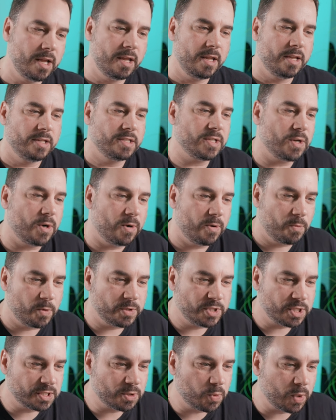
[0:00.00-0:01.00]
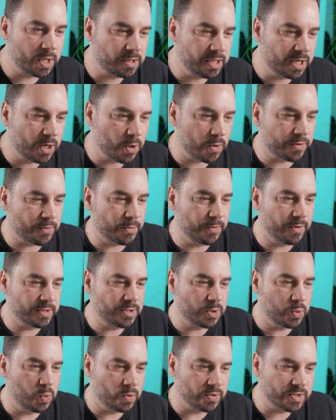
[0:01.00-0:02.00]
So we'll just quickly go through the
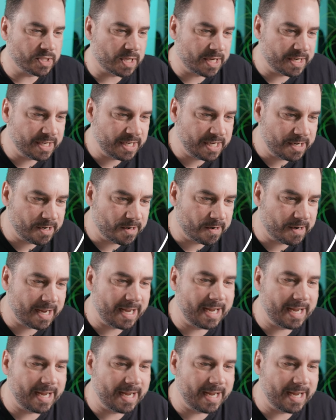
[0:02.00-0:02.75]
tools on here.